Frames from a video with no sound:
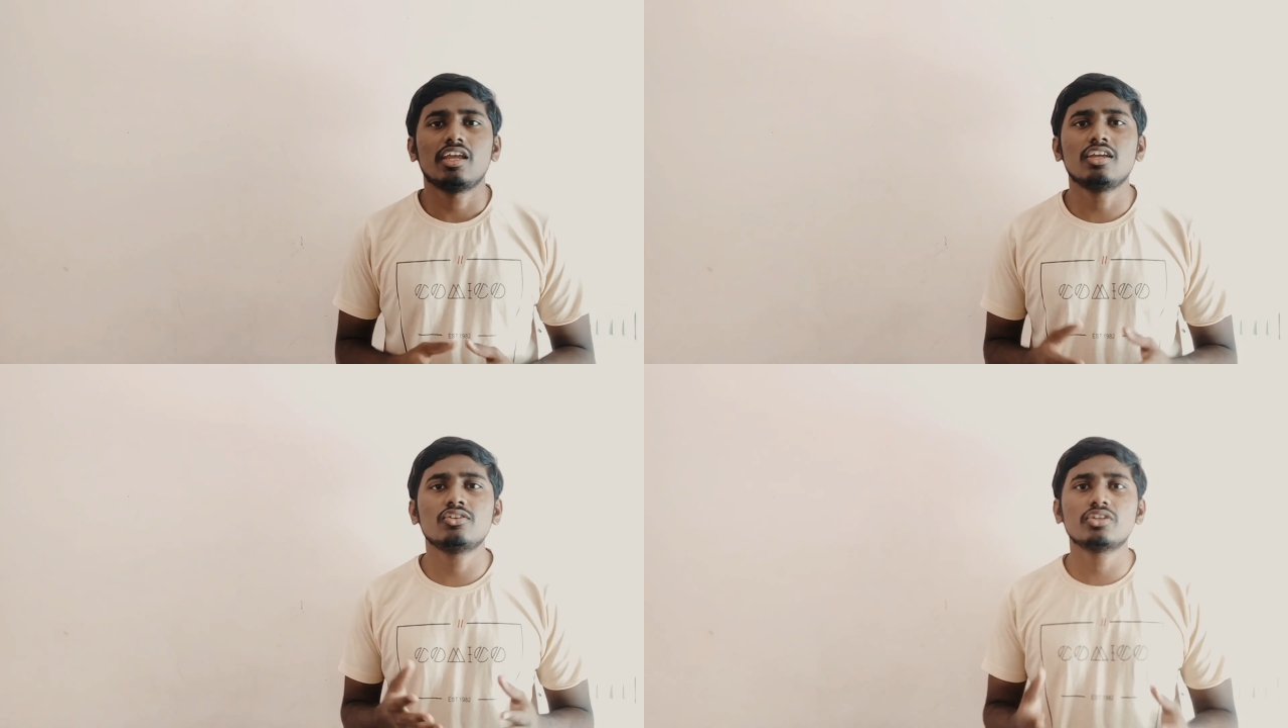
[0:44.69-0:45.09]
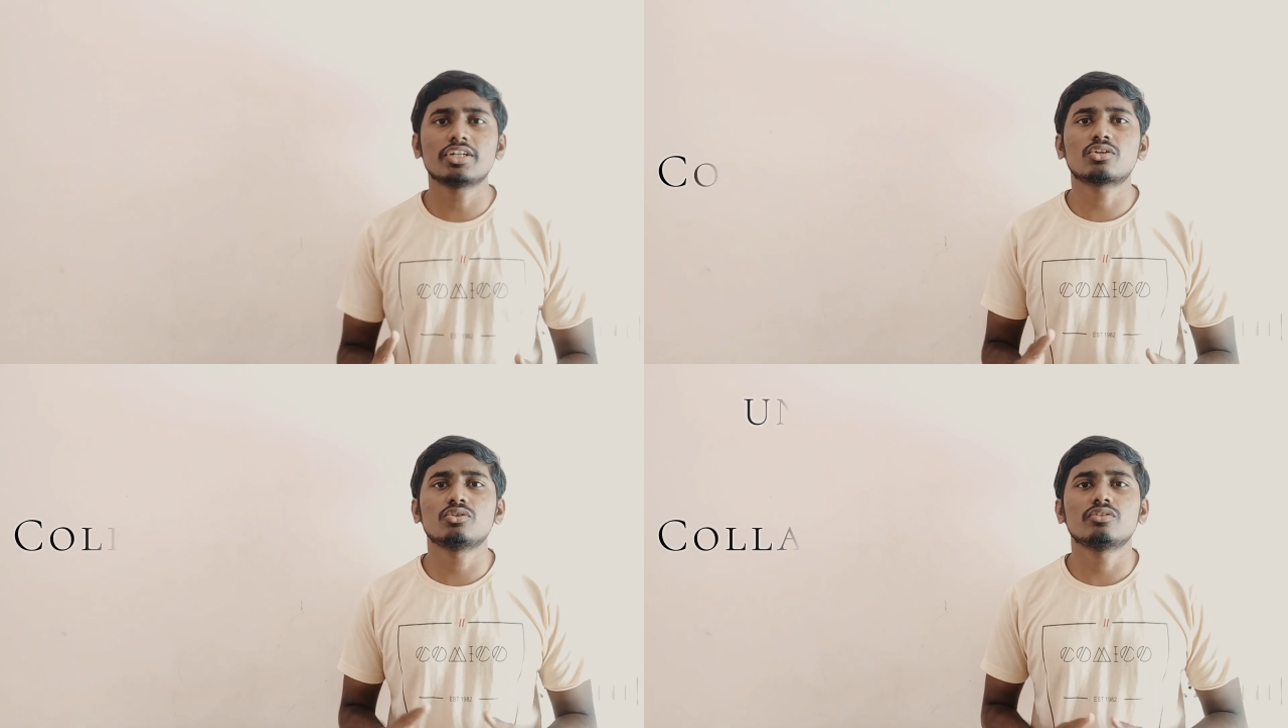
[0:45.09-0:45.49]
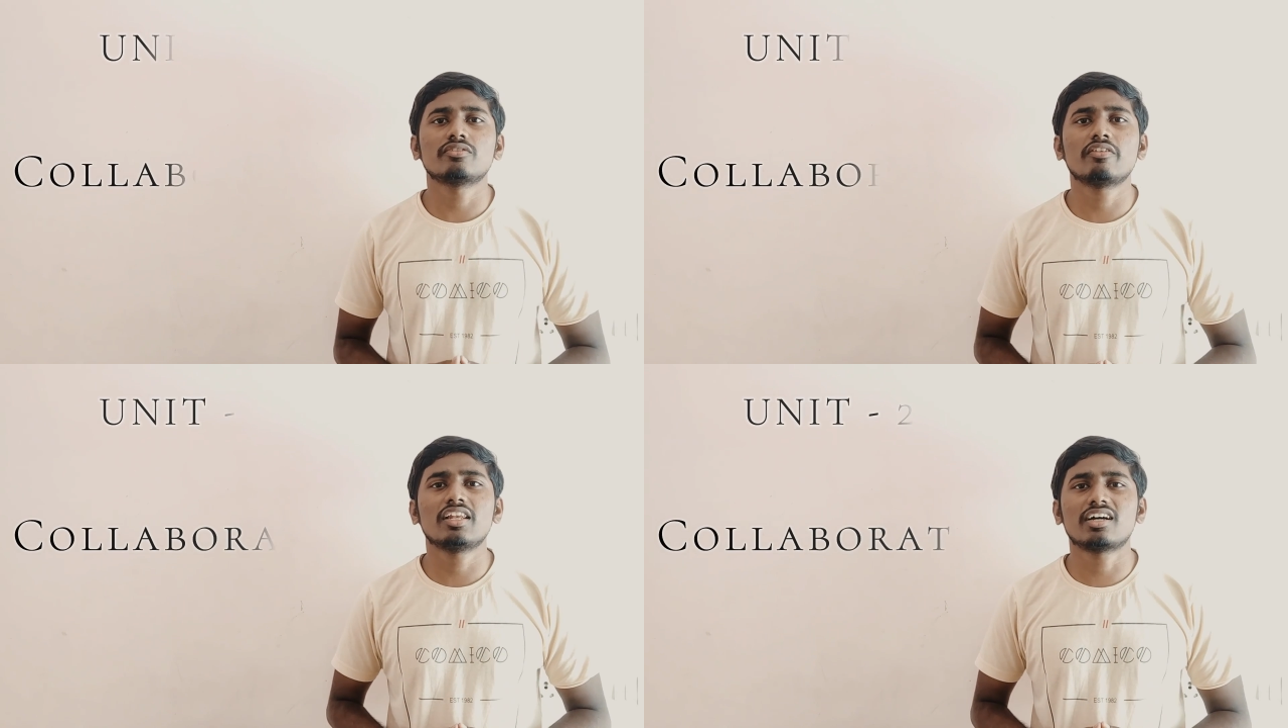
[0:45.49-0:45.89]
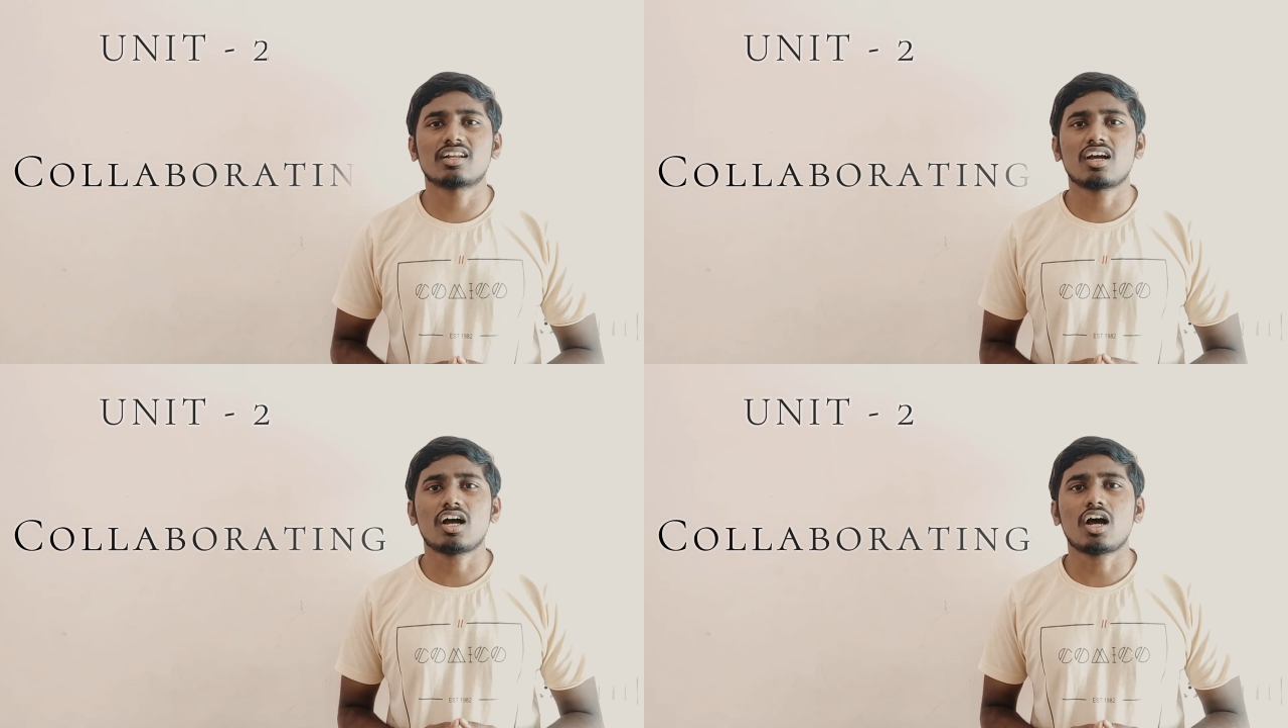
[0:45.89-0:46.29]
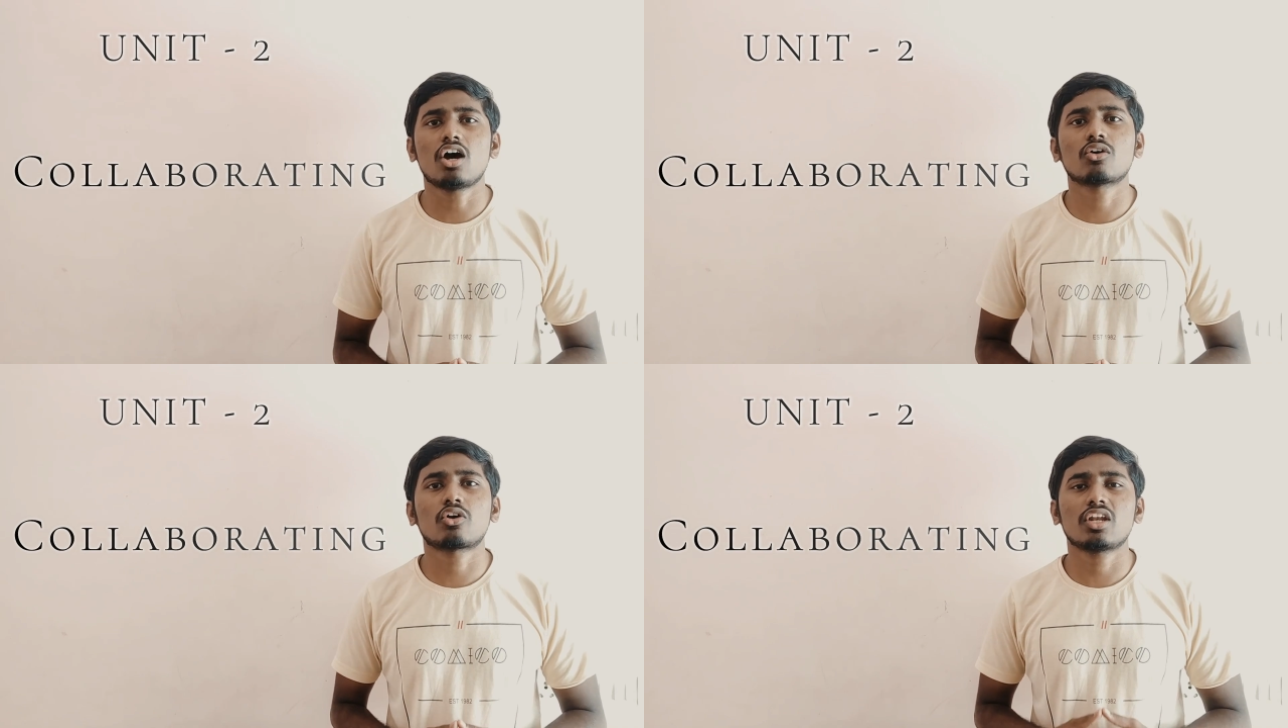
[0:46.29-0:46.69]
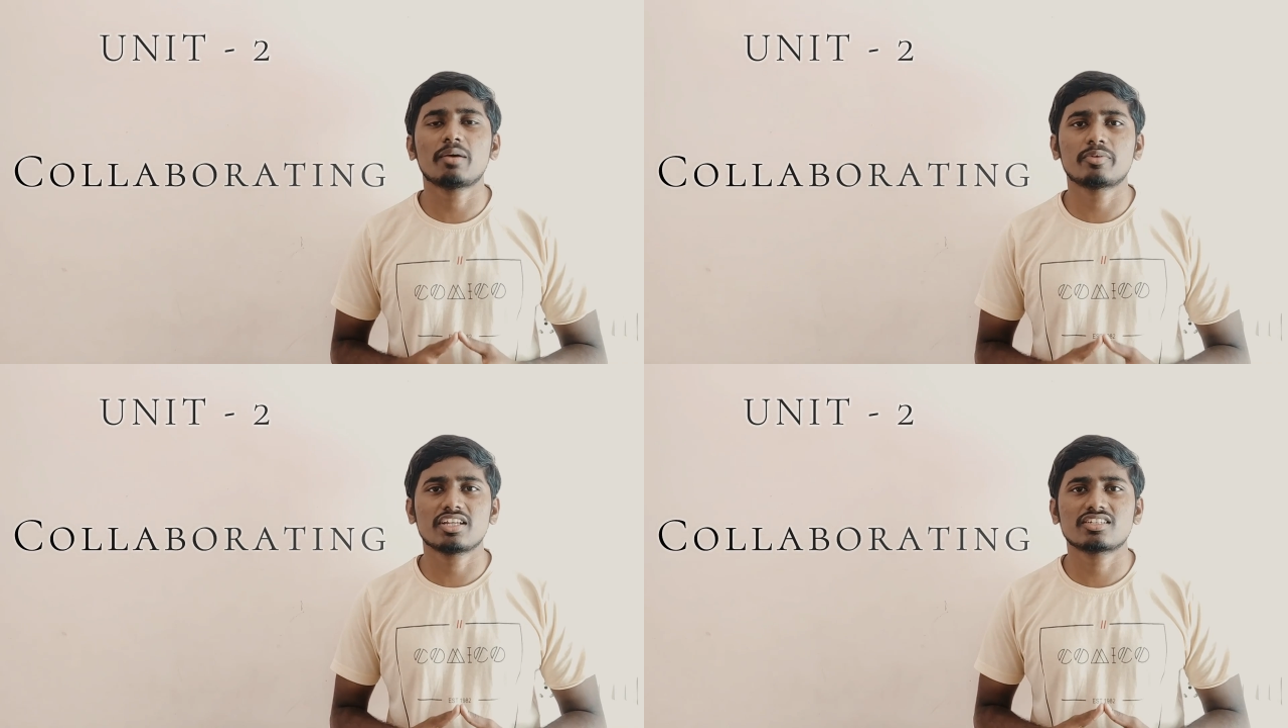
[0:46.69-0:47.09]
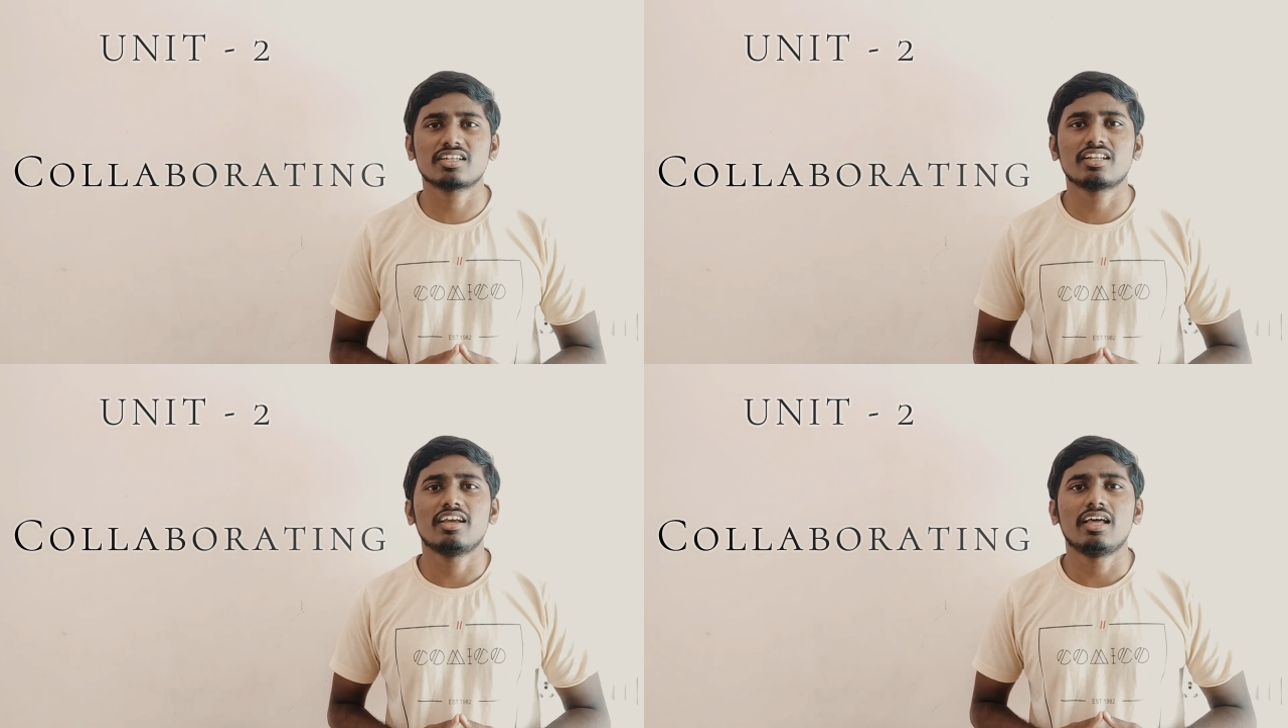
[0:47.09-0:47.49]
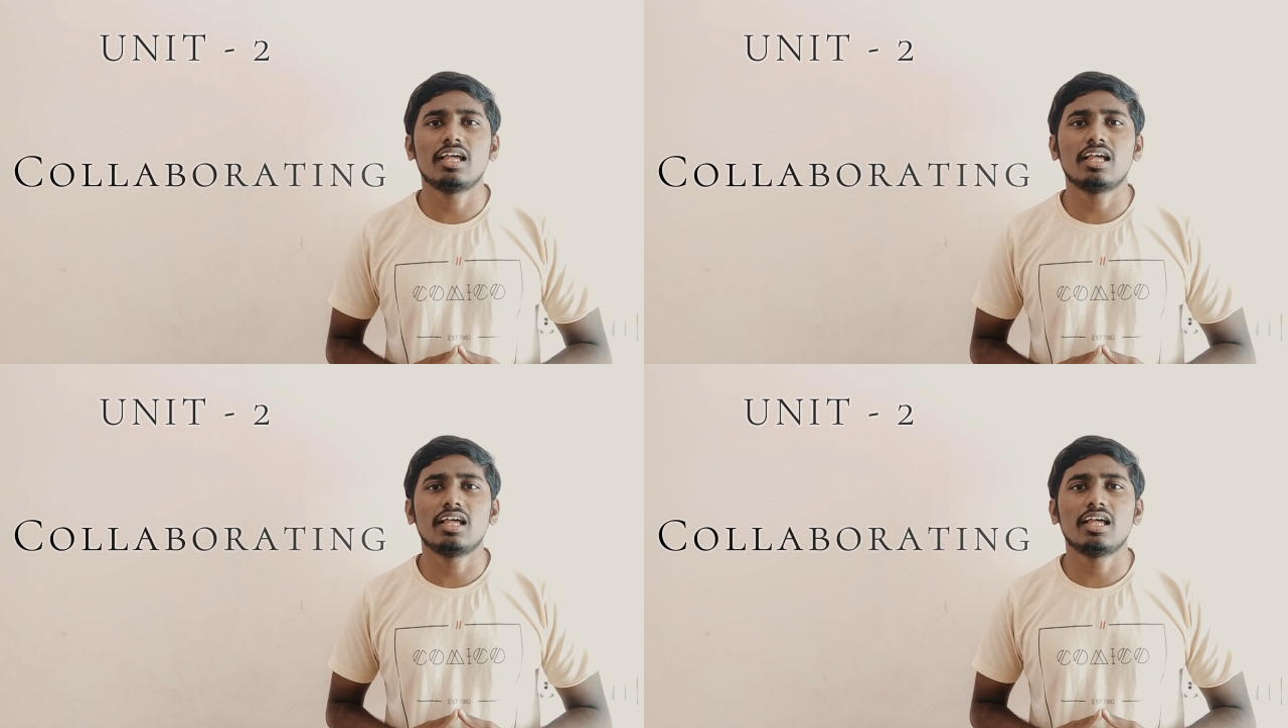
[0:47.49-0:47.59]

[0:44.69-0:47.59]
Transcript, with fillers: In unit 2, we will learn how collaboration